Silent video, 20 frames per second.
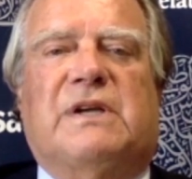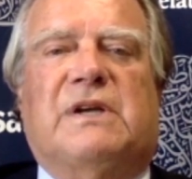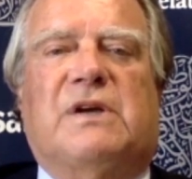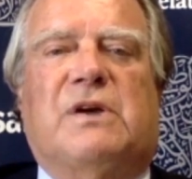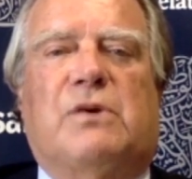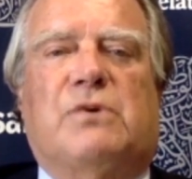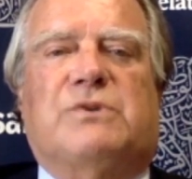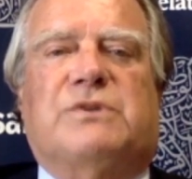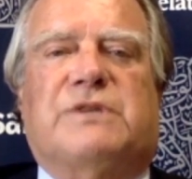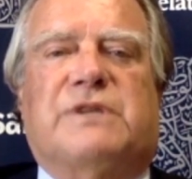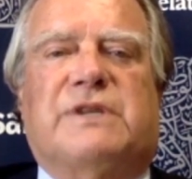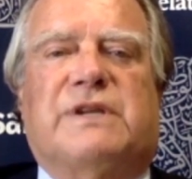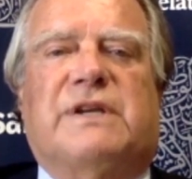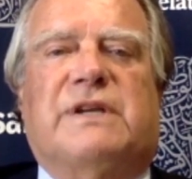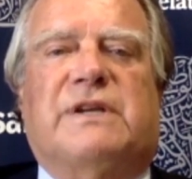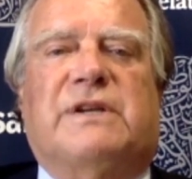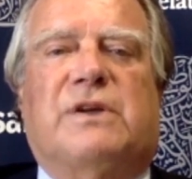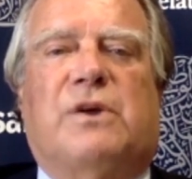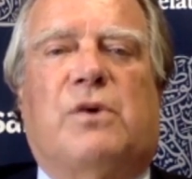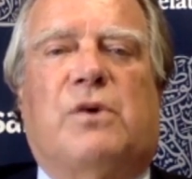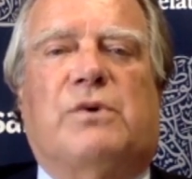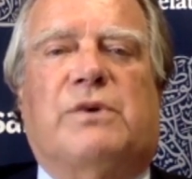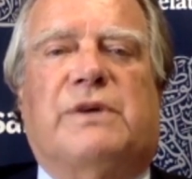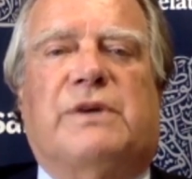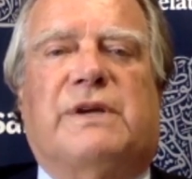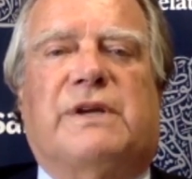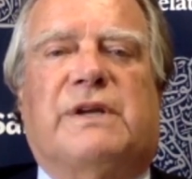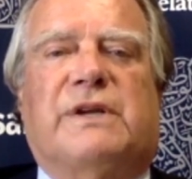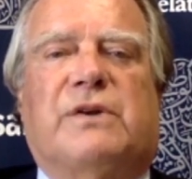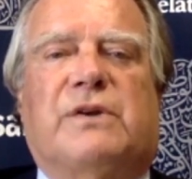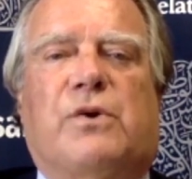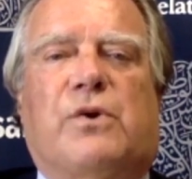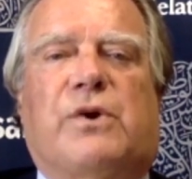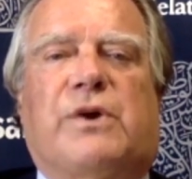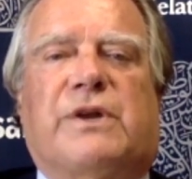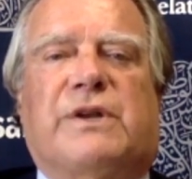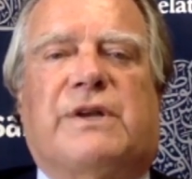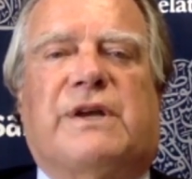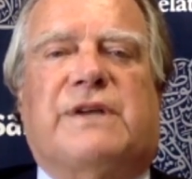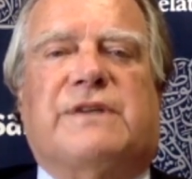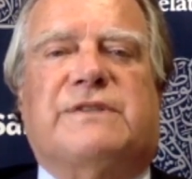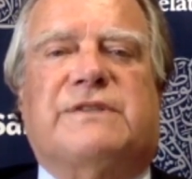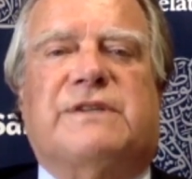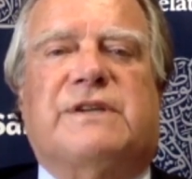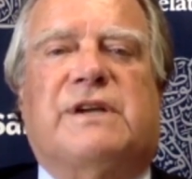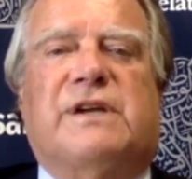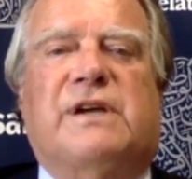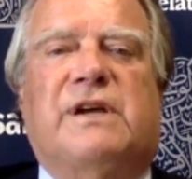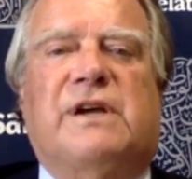hosting and holding and organizing,